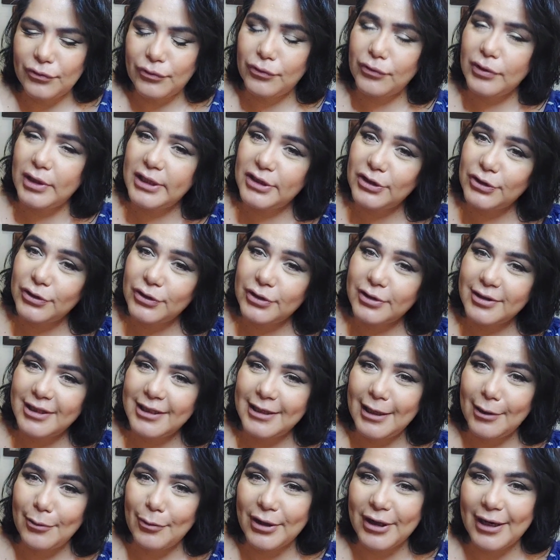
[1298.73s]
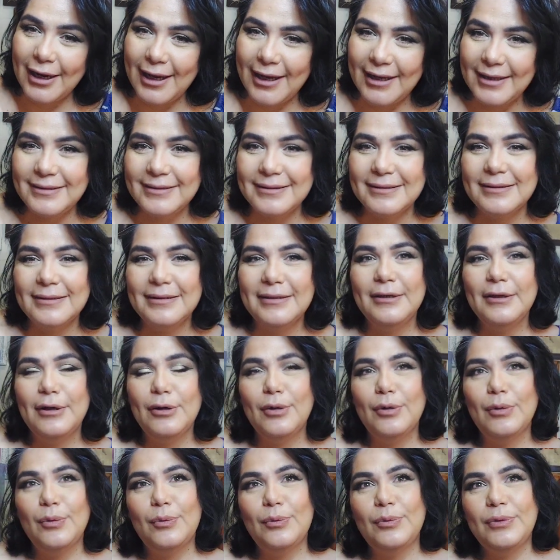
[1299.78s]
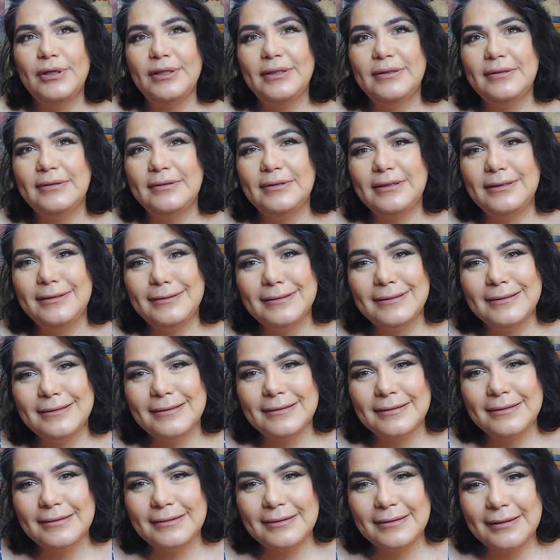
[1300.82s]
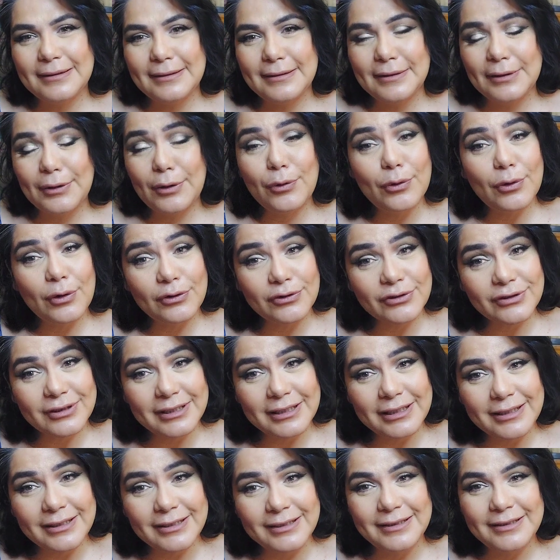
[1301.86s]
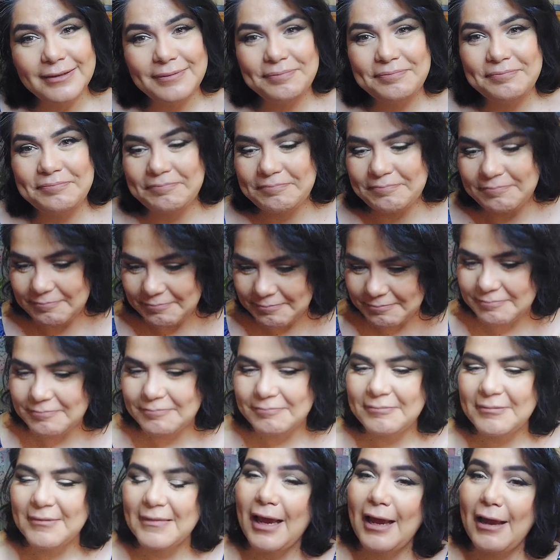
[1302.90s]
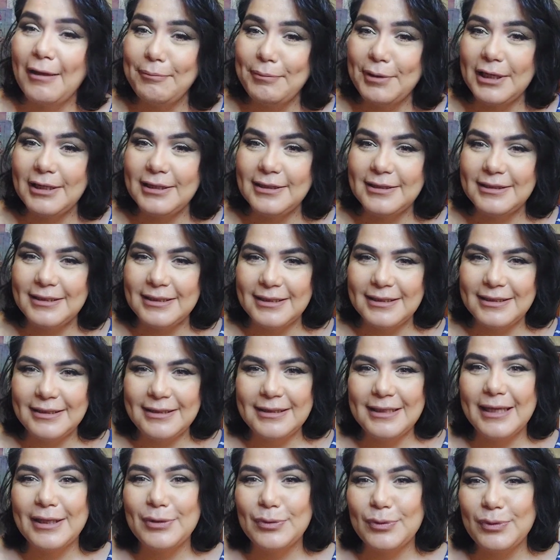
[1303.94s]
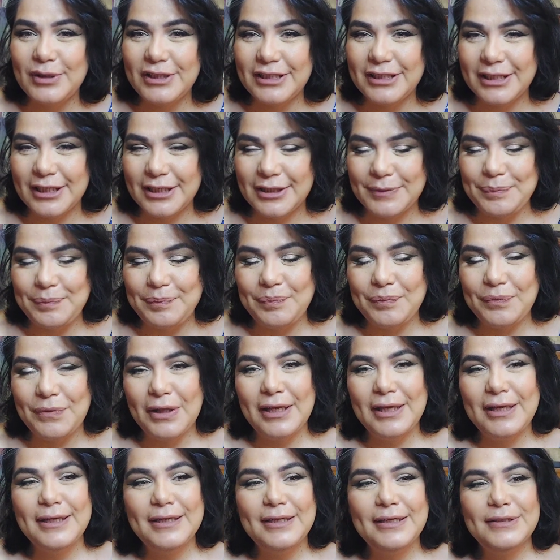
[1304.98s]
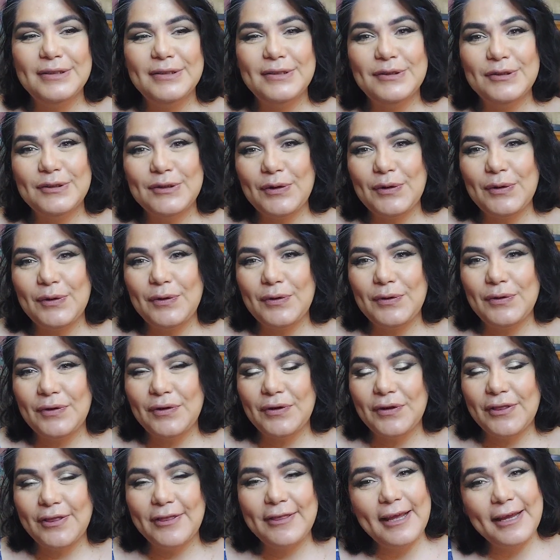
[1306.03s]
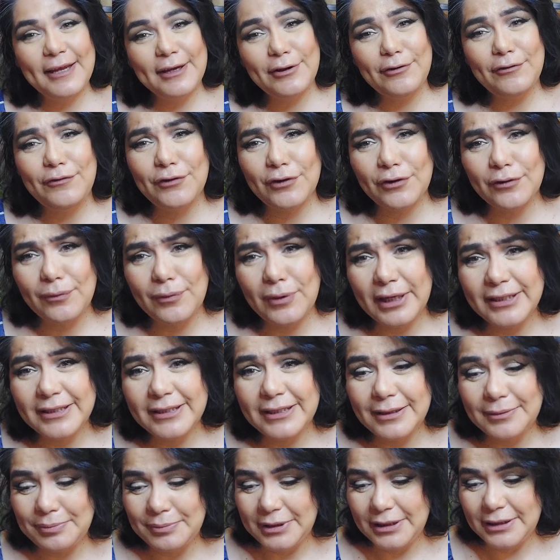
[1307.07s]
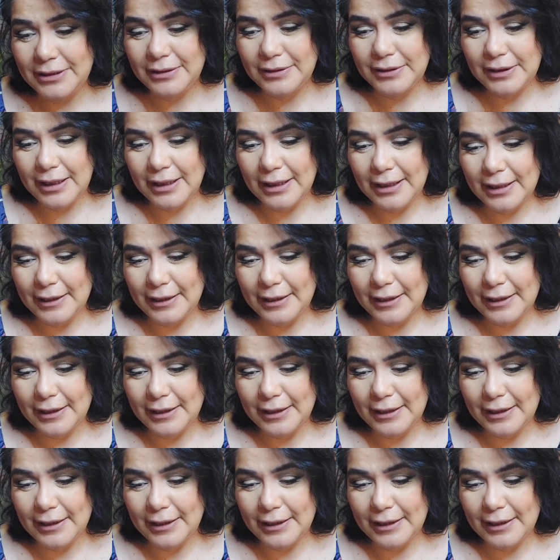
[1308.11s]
treasure in our hands with this cross stitch ability that we share. So thank you for watching me.